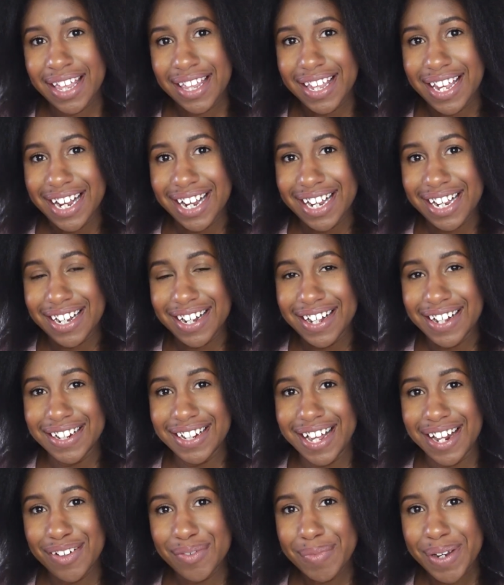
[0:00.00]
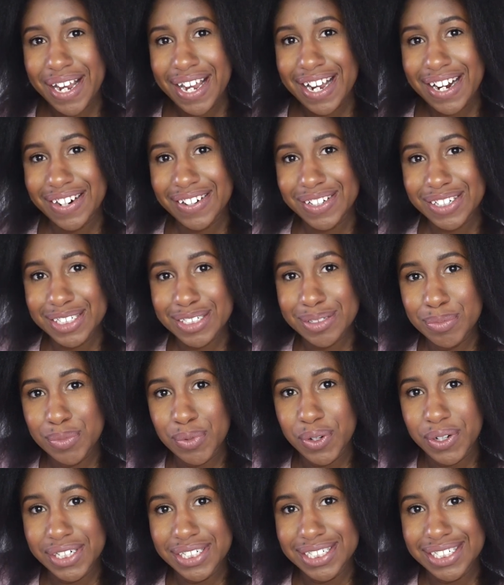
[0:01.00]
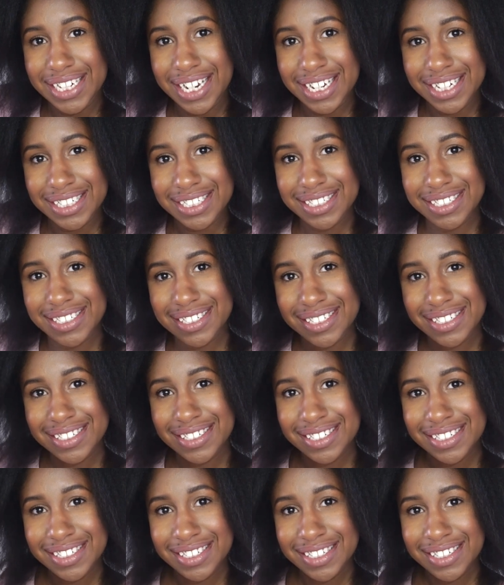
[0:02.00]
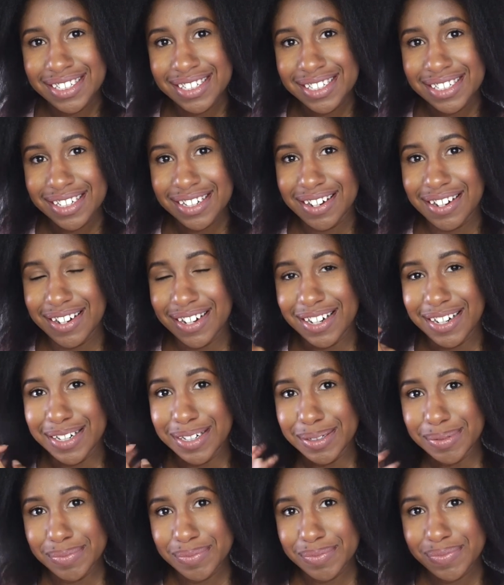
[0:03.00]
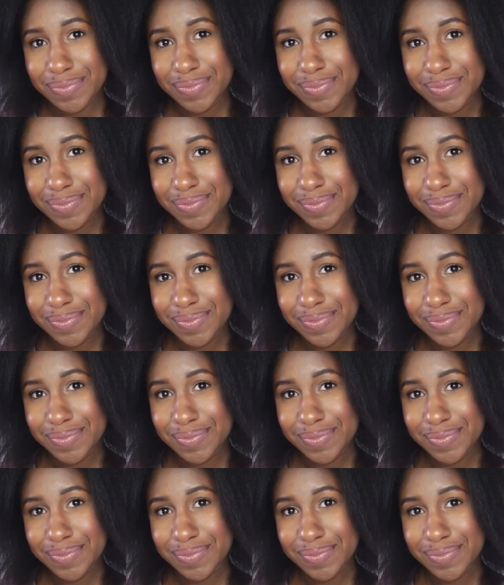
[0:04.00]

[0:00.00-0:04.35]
Like a lot of my hair more dense um,